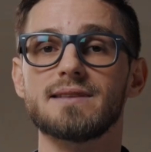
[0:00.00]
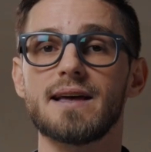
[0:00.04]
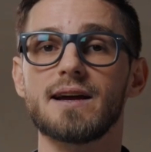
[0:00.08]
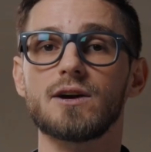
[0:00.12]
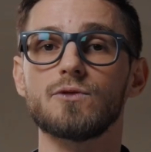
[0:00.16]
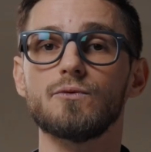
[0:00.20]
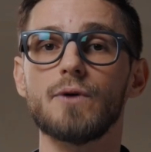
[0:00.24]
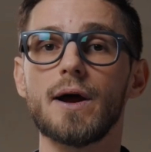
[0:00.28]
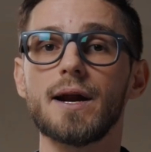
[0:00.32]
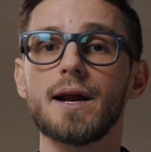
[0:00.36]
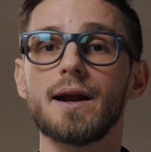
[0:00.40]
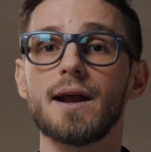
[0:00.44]
like
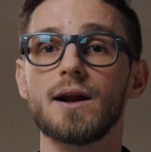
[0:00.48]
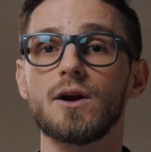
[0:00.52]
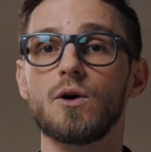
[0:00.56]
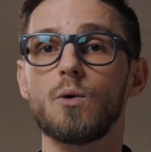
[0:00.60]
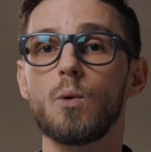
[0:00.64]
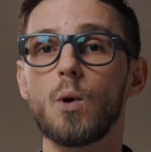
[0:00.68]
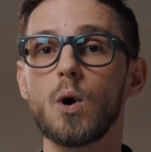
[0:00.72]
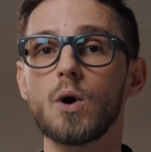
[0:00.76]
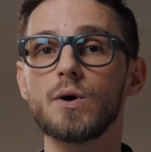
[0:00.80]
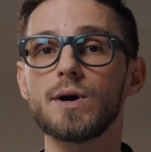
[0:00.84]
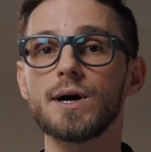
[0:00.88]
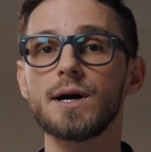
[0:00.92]
Reddit and
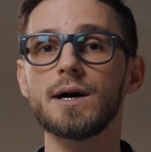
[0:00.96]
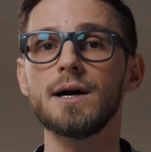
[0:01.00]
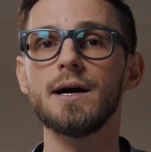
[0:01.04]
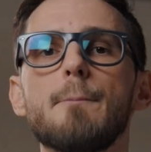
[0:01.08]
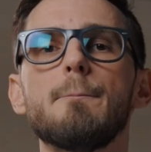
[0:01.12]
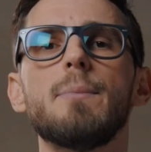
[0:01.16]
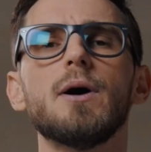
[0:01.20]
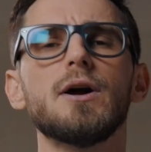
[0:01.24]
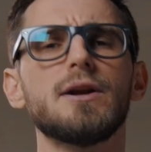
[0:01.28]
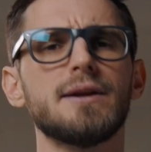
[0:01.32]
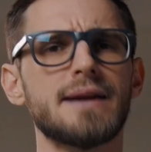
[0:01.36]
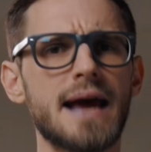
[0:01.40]
Quora,
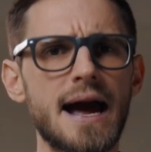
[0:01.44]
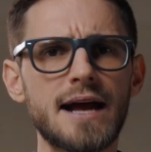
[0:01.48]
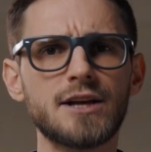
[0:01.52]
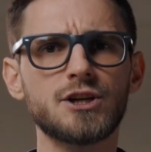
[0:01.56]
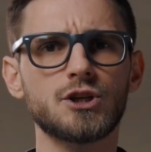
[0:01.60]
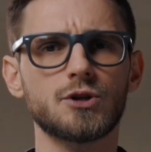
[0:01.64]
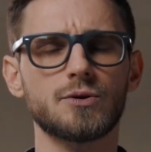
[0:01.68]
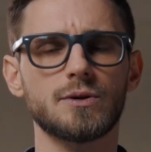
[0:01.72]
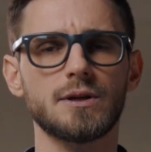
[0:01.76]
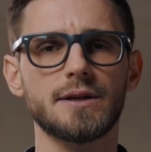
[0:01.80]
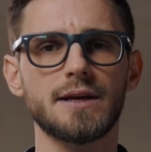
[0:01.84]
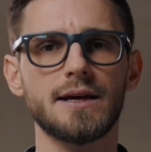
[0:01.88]
but
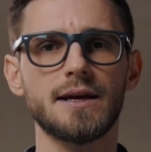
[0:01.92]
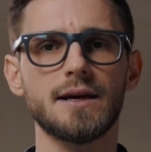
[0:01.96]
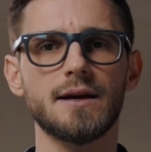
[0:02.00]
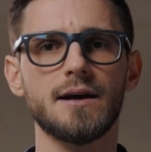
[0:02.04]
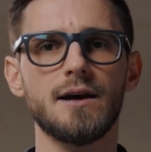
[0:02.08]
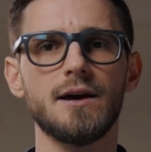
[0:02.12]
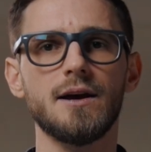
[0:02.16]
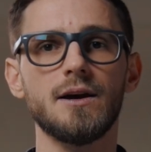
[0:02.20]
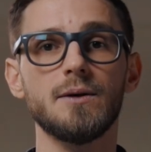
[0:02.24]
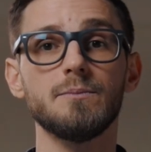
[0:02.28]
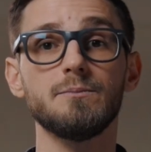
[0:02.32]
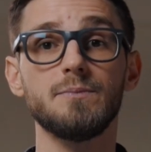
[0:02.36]
naturally.
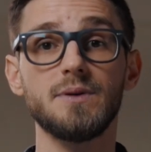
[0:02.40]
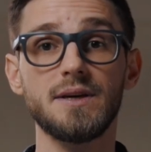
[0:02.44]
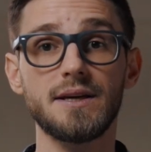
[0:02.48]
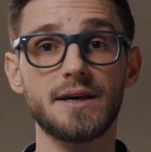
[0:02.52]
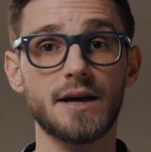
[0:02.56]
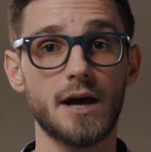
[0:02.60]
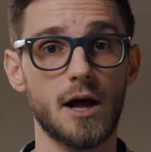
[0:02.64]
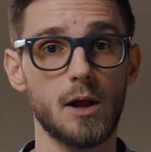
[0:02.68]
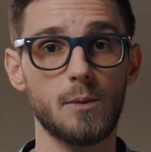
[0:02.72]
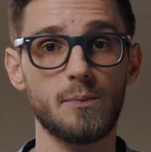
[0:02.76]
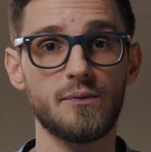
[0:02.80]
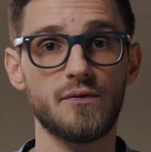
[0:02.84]
Be
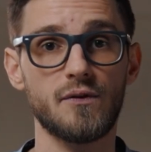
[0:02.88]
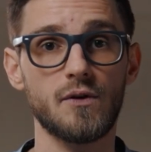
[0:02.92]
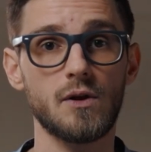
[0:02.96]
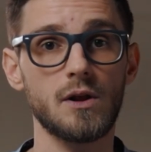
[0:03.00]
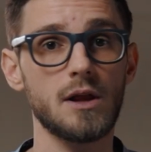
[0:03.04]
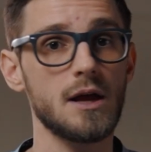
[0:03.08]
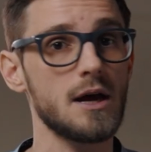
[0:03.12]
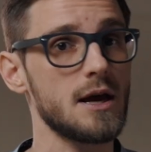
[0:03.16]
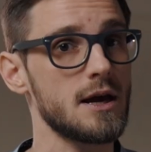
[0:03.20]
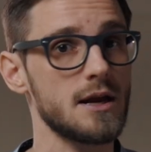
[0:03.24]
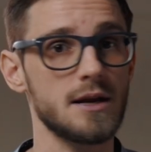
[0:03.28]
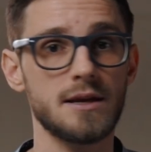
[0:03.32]

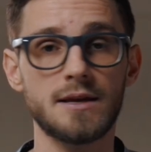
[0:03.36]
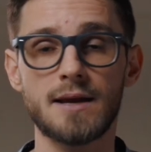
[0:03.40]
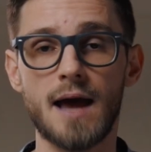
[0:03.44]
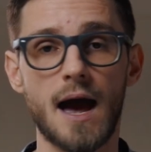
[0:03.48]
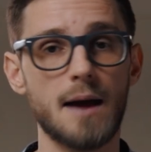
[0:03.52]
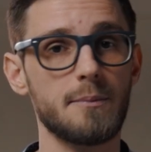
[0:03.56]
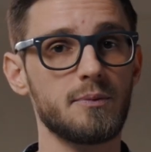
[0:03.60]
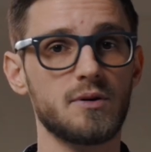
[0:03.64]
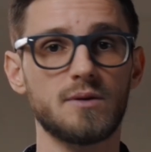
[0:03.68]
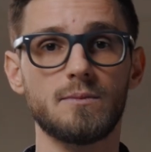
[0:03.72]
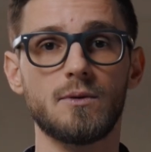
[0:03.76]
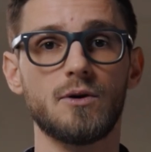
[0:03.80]
helpful,
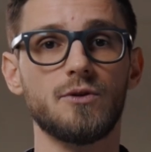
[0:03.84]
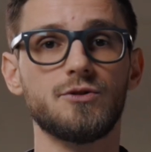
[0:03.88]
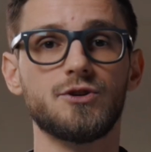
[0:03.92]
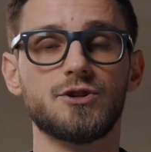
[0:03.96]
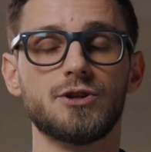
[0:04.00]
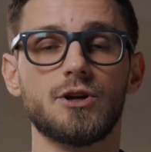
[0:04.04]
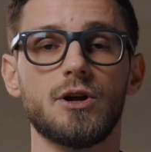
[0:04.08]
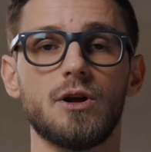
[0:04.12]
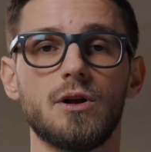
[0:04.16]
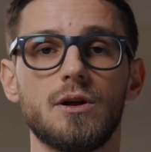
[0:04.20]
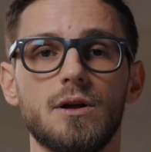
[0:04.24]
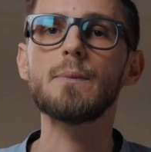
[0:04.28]
not
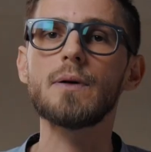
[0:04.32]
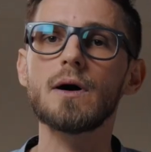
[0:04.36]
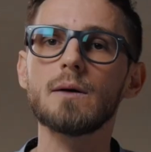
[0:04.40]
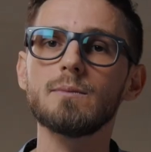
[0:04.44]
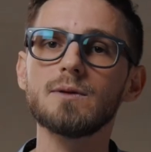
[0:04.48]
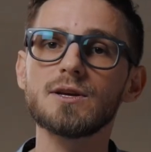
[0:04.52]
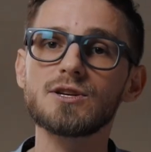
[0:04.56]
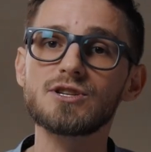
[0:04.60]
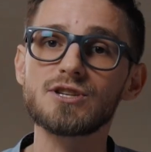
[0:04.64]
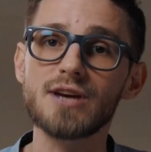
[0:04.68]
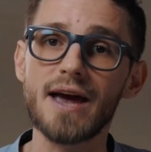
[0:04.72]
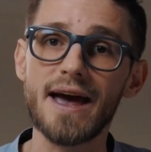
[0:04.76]
promotional.
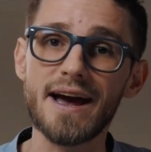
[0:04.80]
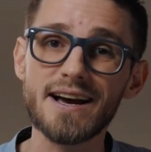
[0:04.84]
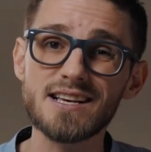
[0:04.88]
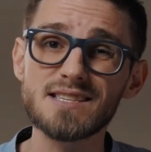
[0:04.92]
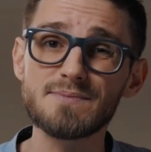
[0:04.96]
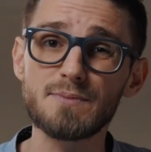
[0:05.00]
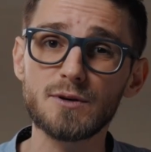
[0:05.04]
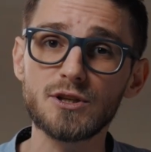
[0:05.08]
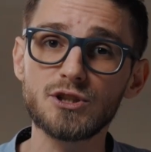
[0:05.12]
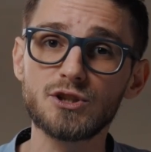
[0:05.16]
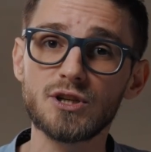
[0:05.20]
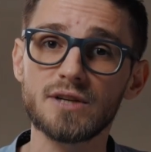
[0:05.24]
Publish
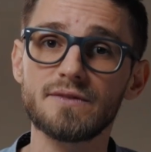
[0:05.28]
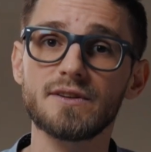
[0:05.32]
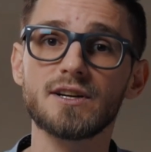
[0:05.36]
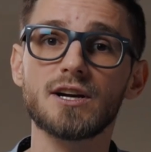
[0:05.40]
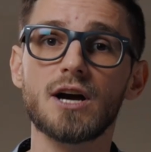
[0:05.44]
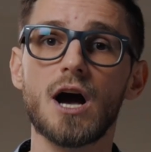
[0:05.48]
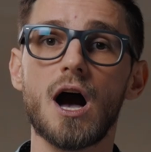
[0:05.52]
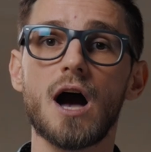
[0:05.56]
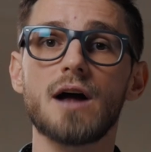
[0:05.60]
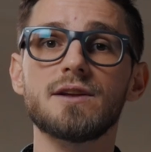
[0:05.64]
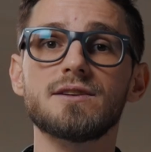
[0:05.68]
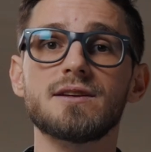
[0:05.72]
expert-driven
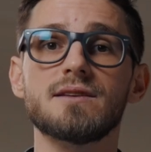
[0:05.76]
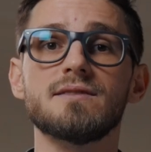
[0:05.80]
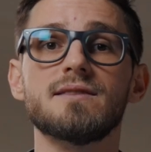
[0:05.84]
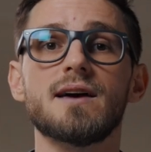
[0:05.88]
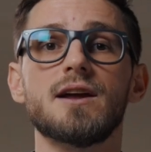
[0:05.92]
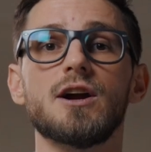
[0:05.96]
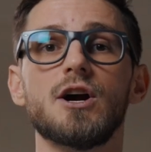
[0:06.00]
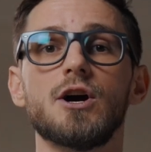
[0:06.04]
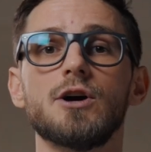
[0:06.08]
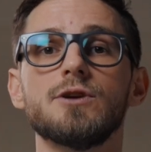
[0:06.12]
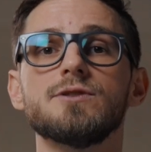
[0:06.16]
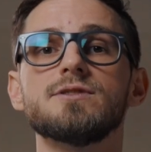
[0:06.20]
content
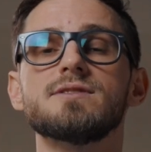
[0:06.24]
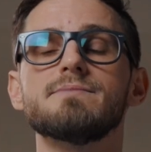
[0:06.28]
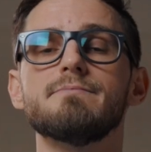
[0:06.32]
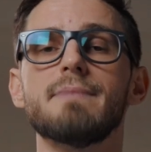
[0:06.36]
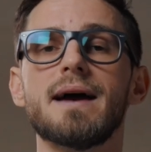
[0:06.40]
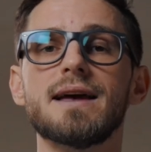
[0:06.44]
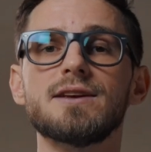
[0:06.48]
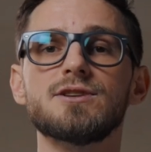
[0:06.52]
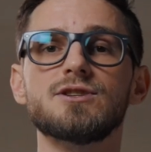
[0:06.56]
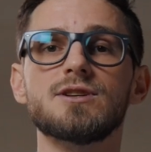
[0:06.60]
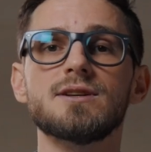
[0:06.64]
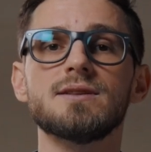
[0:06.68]
that earns
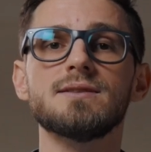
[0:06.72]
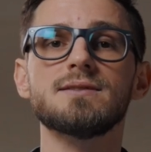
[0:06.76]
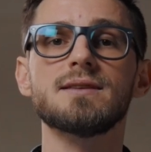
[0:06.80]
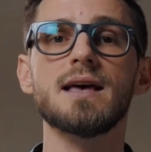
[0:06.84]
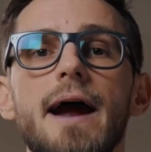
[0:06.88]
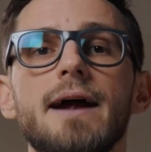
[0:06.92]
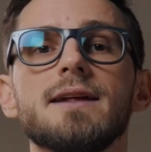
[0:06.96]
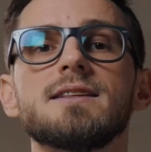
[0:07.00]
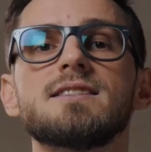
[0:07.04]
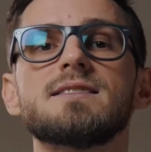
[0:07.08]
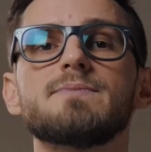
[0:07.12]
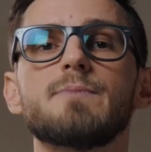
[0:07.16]
mentions
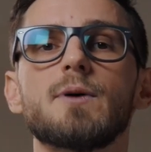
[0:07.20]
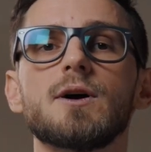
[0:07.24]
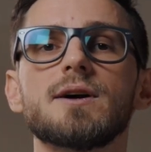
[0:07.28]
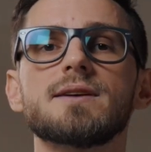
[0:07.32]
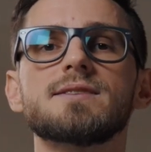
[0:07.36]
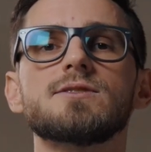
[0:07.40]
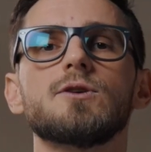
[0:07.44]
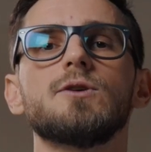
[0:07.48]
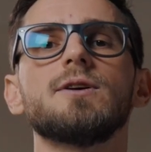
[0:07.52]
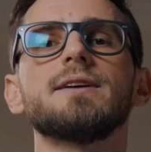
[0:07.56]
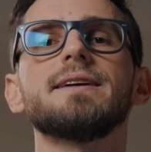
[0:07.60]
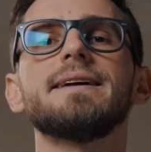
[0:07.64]
and
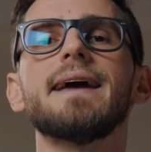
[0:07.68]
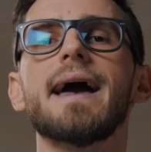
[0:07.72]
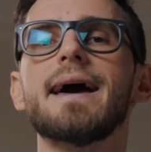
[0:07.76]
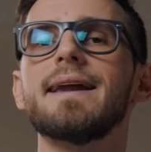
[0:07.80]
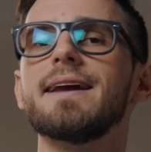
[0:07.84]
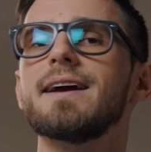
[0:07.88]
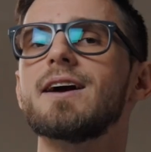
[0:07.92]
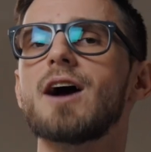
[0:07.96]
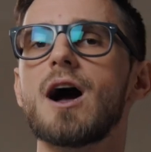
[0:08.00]
sparks organic